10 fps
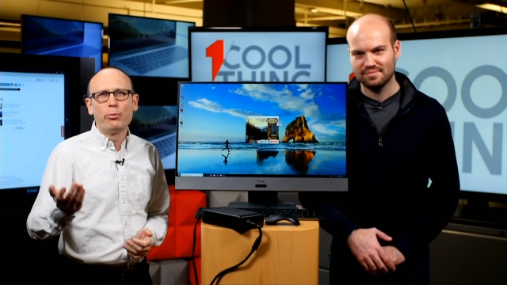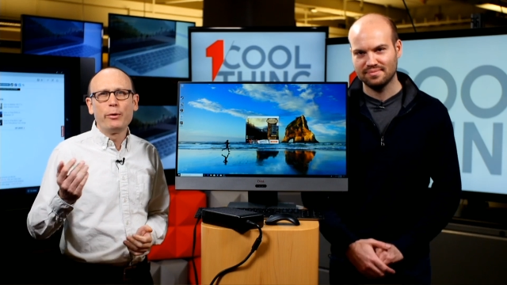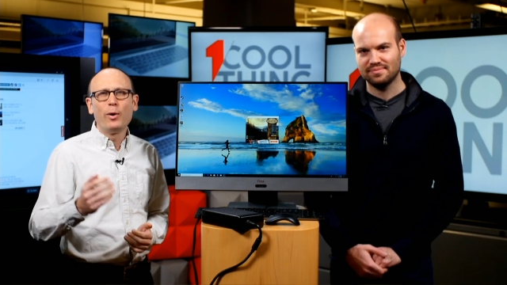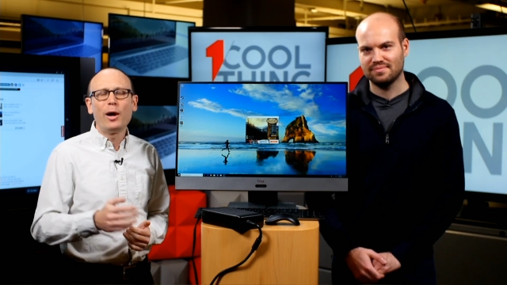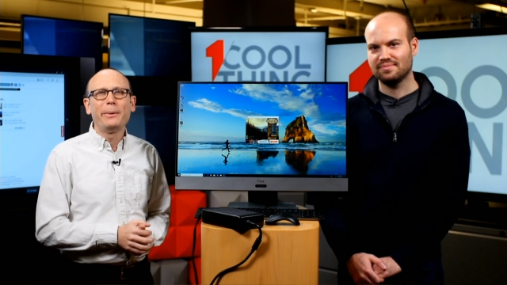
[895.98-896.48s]

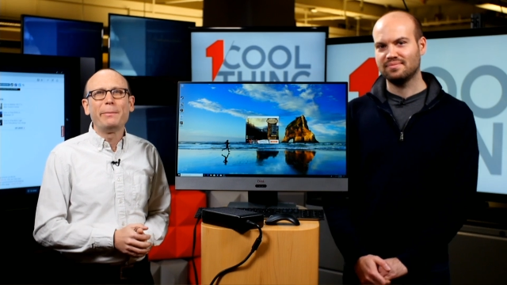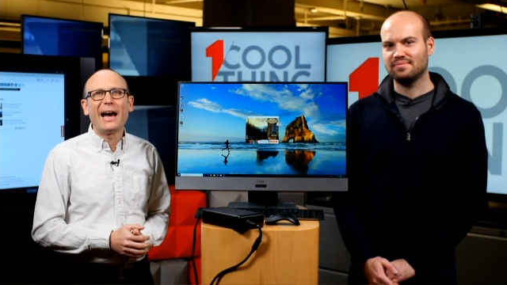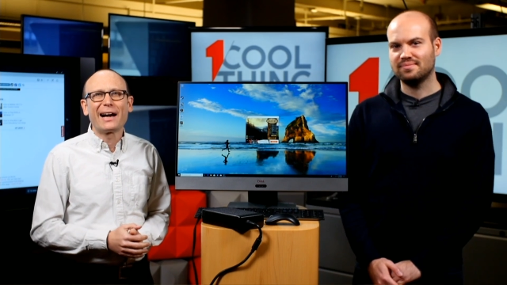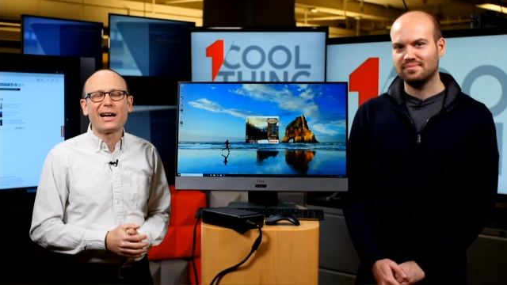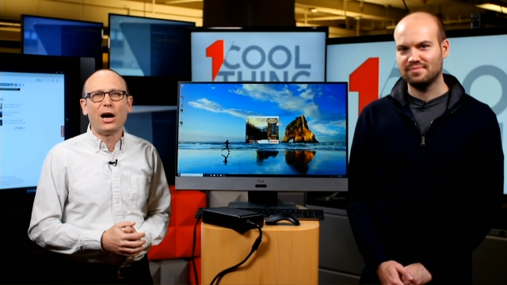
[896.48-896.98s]
Speaker 1: we will be
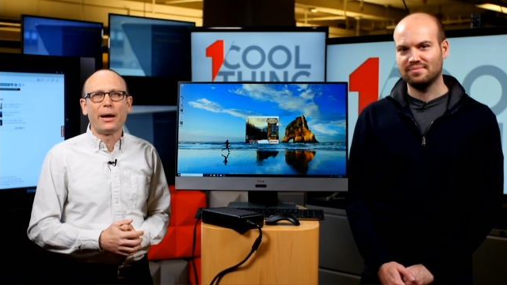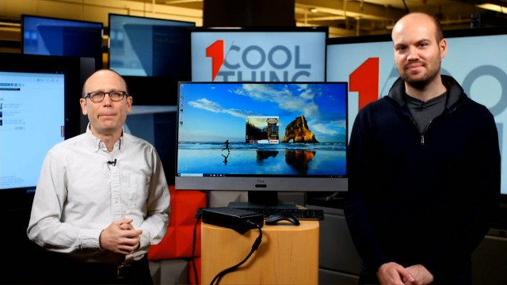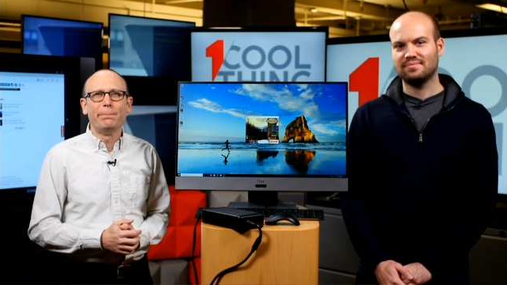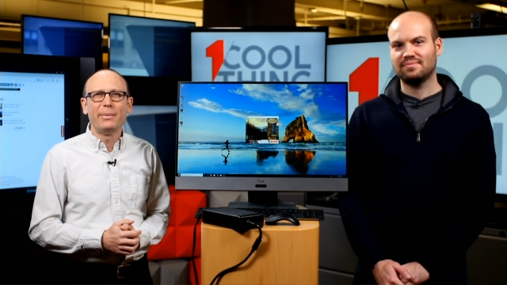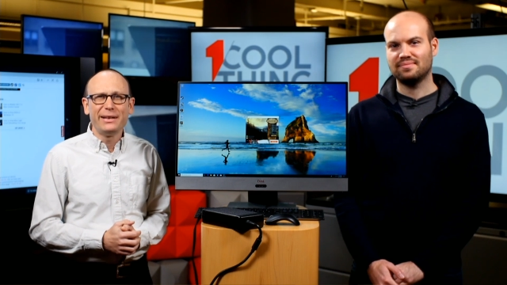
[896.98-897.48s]
back
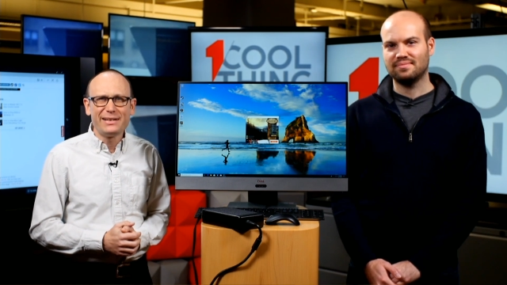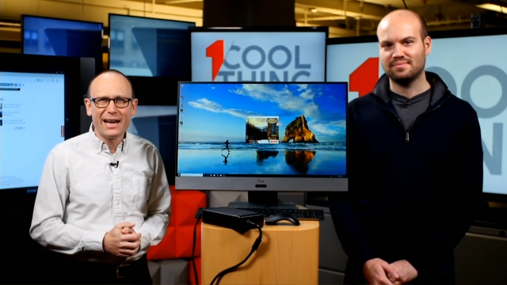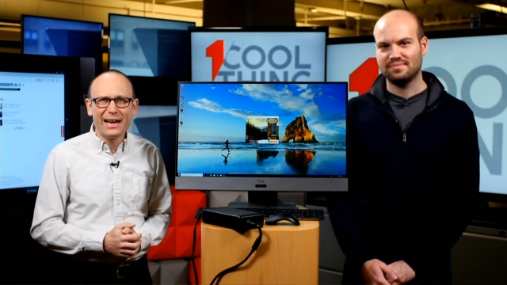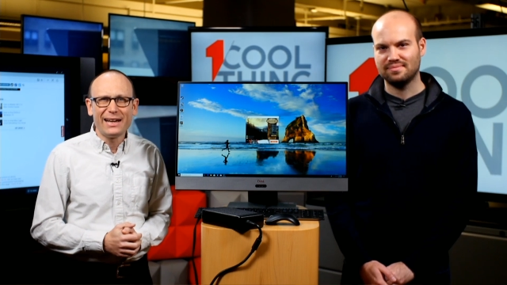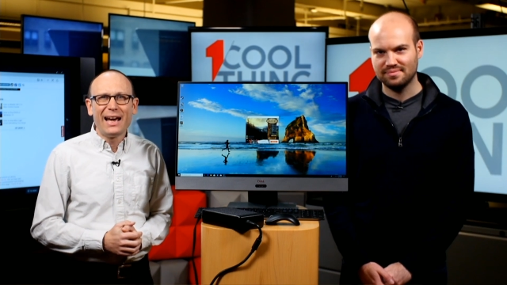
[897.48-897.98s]
on
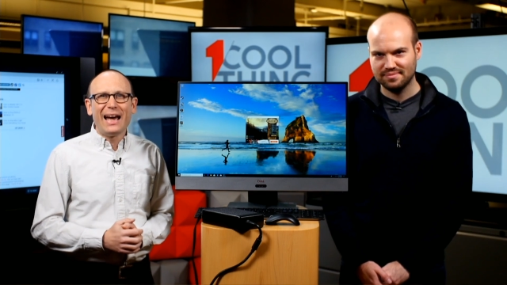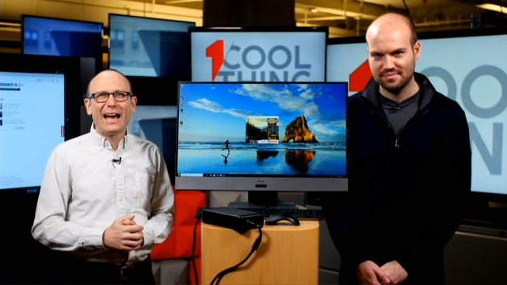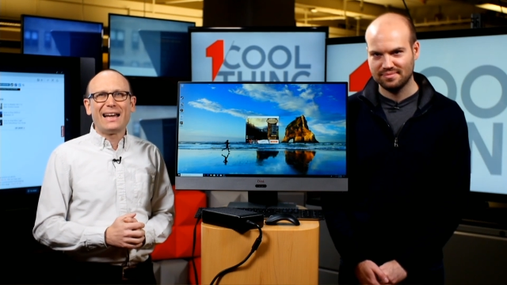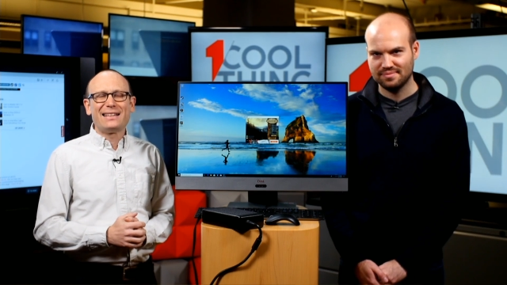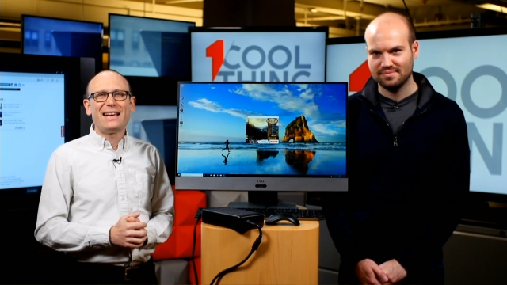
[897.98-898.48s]
Monday
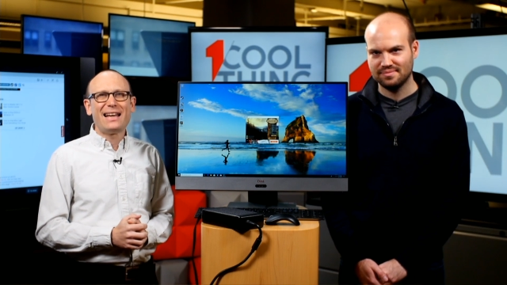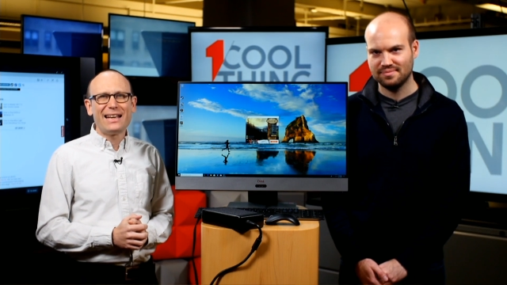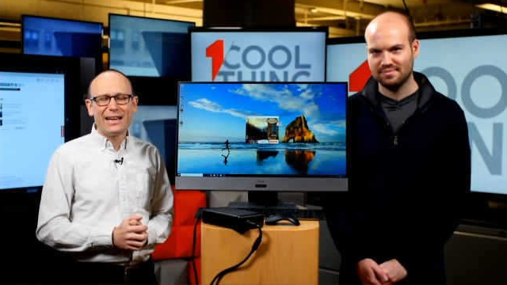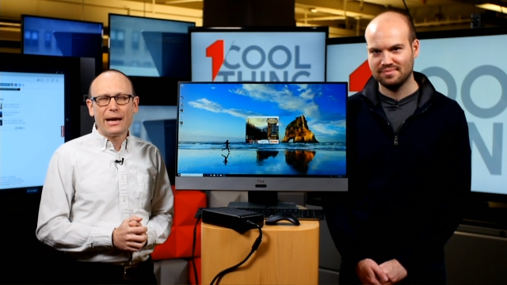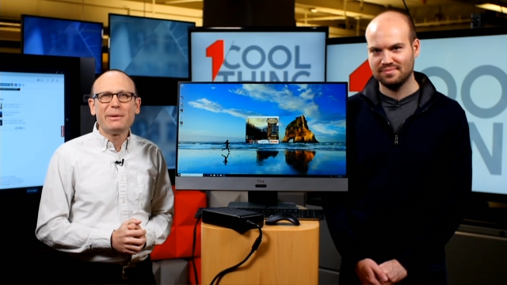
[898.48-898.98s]
at
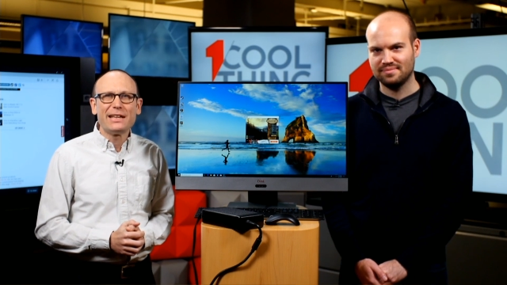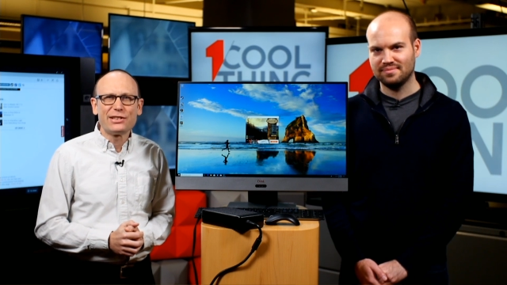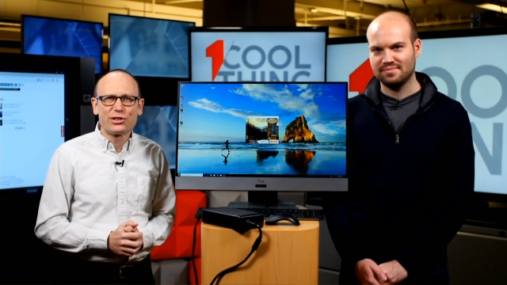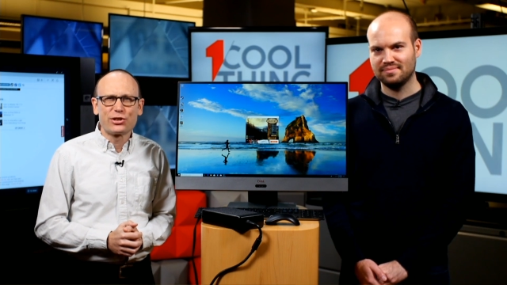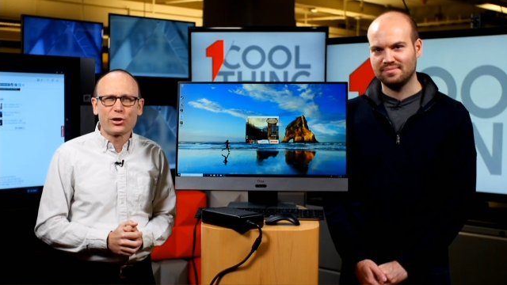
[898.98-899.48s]
10 a.m.
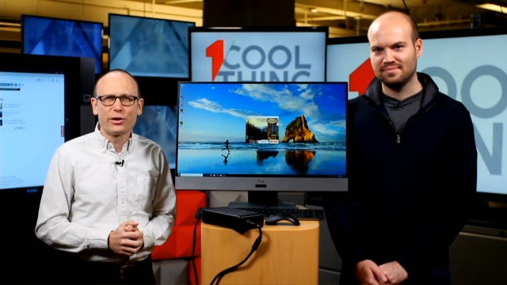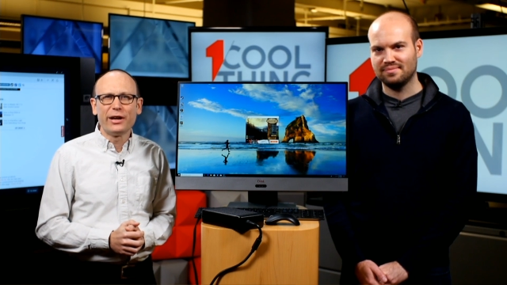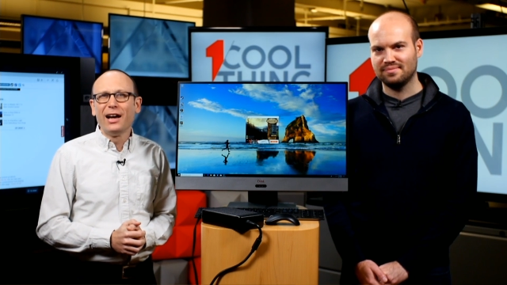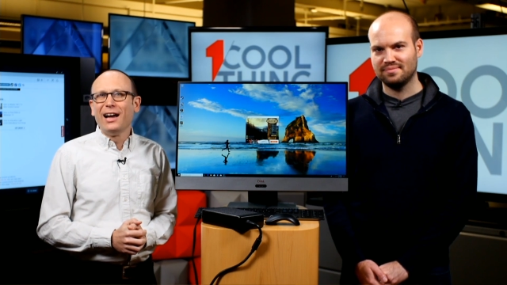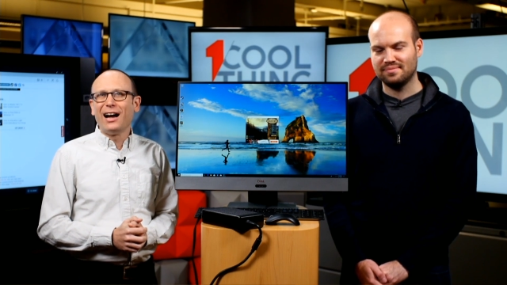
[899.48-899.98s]

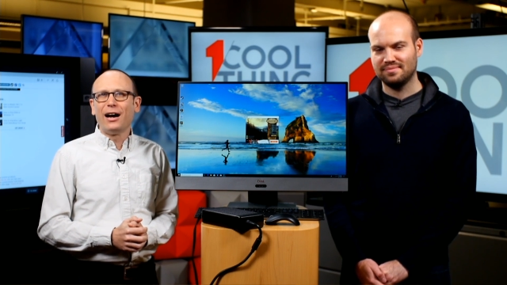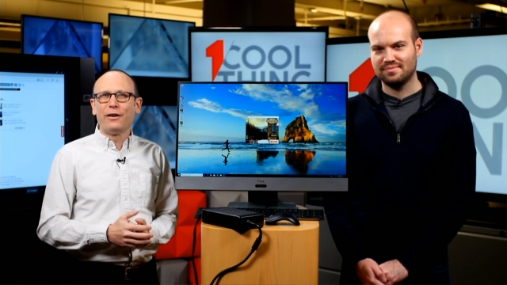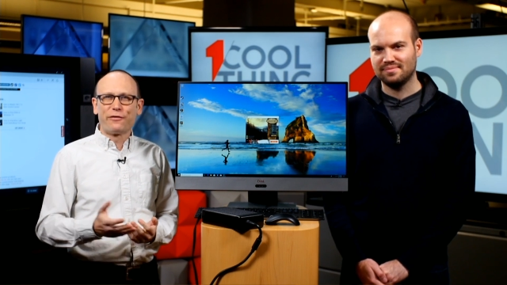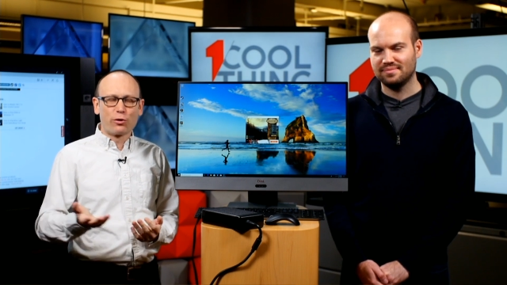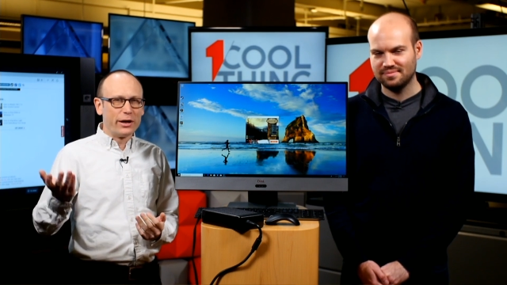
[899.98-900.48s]
Eastern
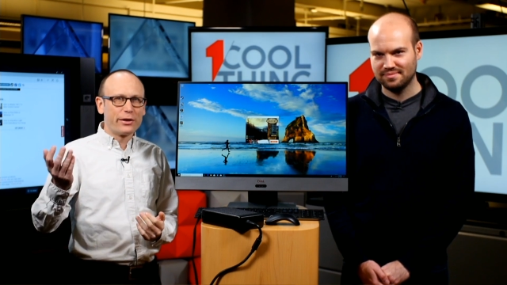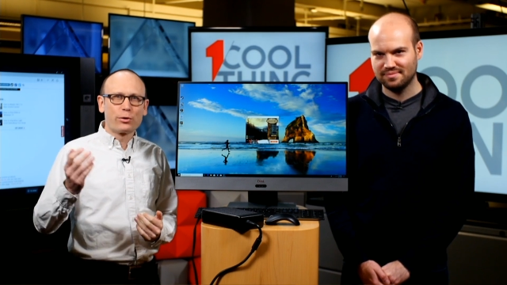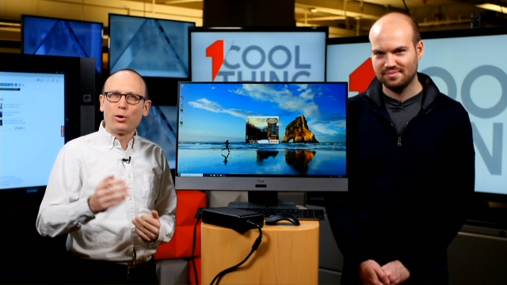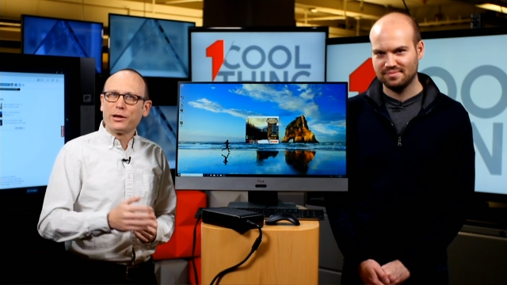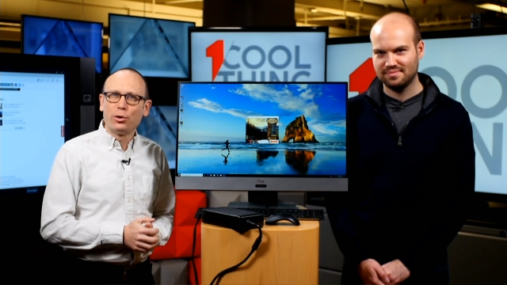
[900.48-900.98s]
for
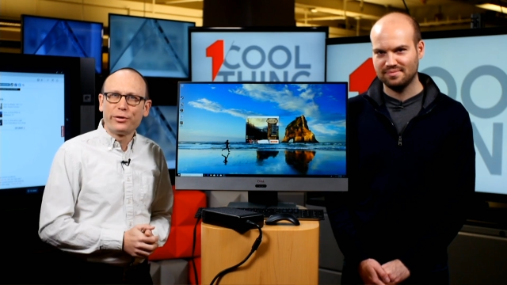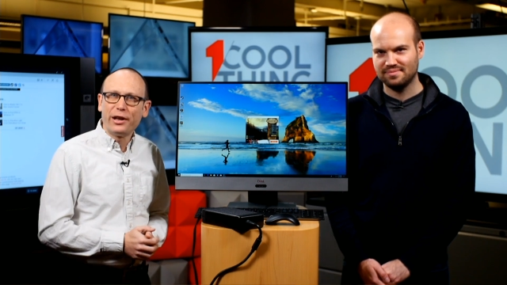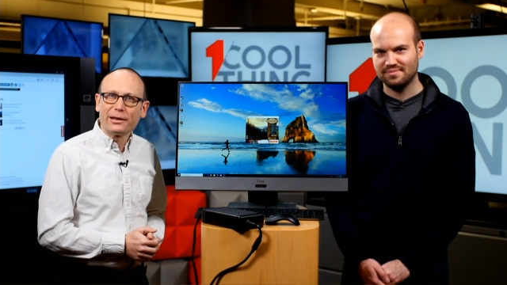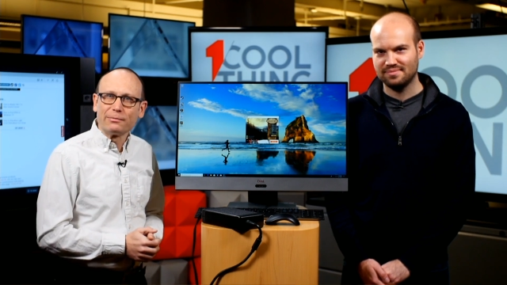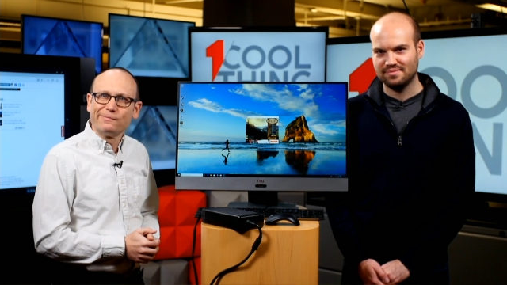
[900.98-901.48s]
another One Cool
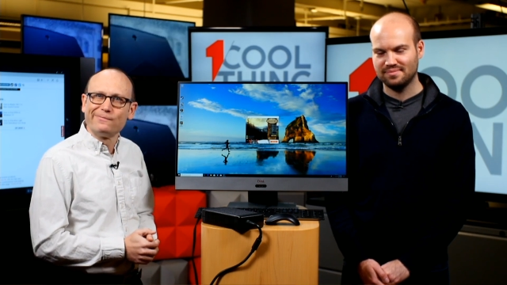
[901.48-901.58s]
Thing.